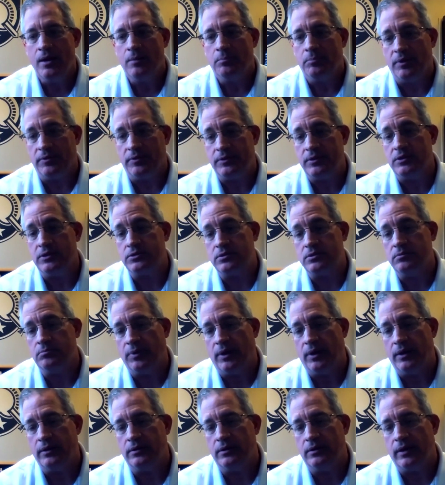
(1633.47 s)
But this,
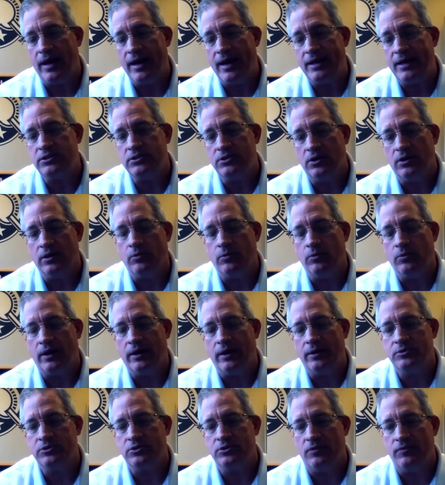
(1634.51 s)
but last year, while I
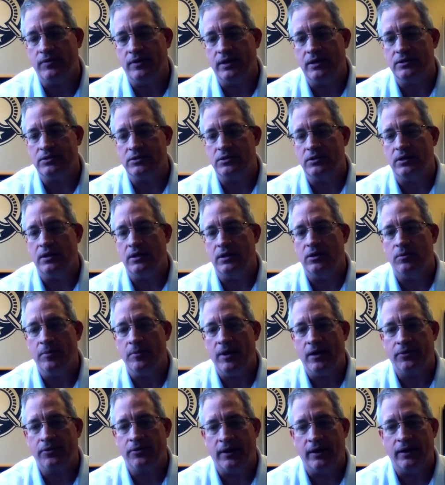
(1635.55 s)
was serving as the interim
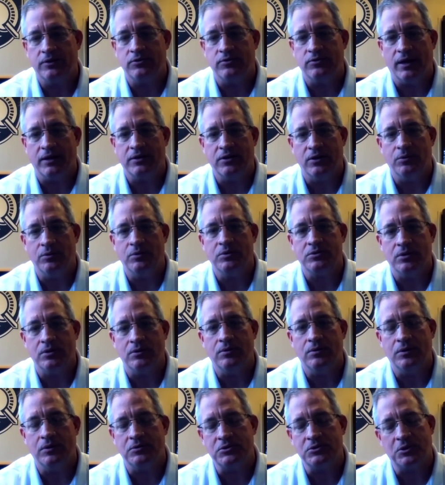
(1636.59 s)
athletic director, it was a, it
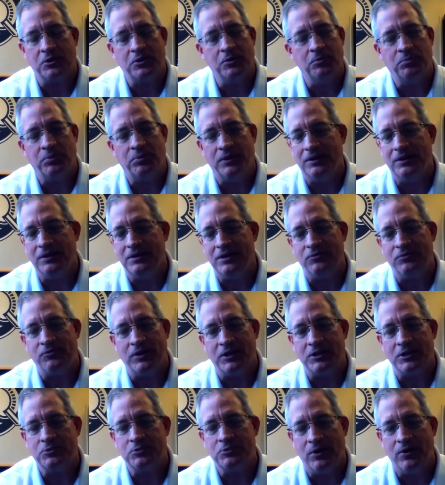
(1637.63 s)
was a completely different
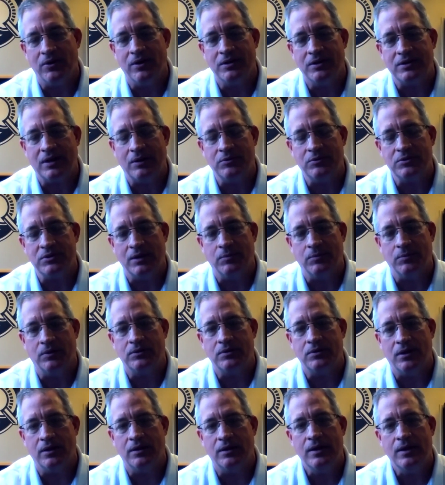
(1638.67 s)
experience. I was able
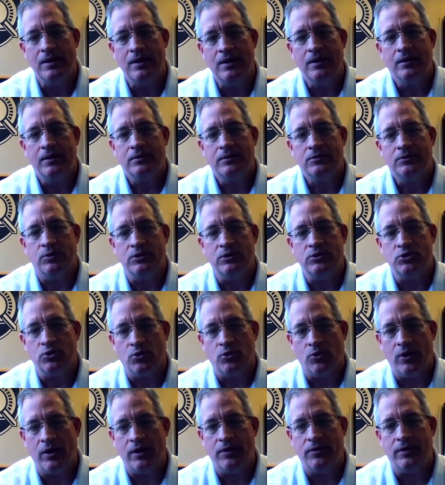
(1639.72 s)
to to
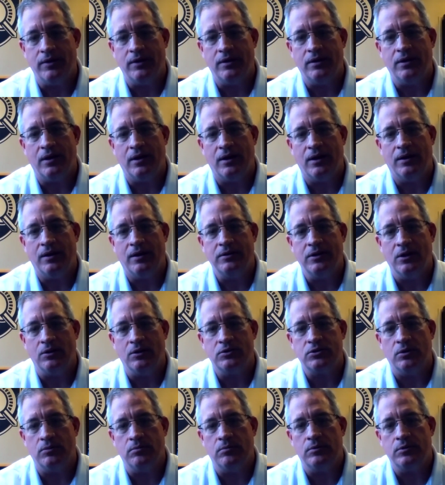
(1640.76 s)
enjoy the uh, you know
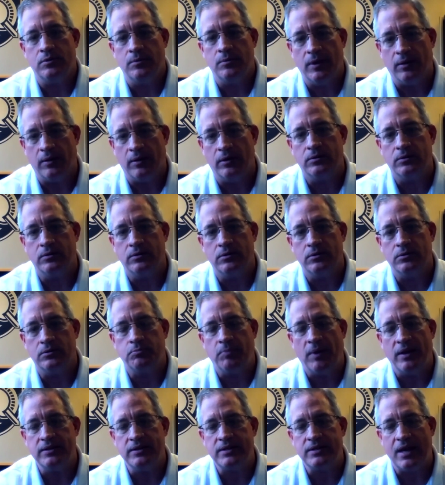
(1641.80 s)
to, to be able to
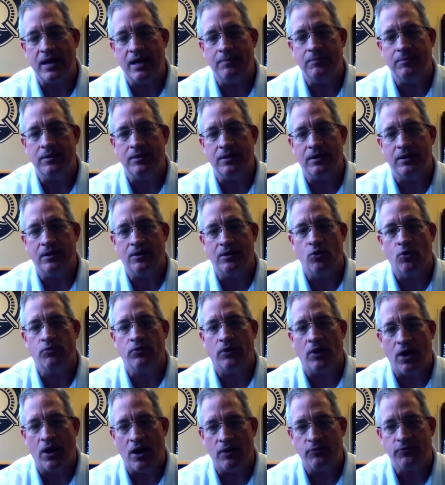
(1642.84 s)
spend time in the
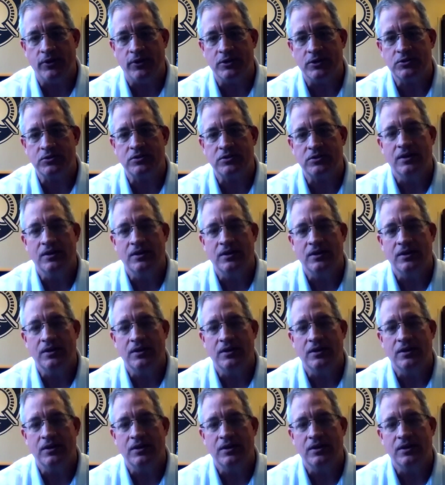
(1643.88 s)
Oval Office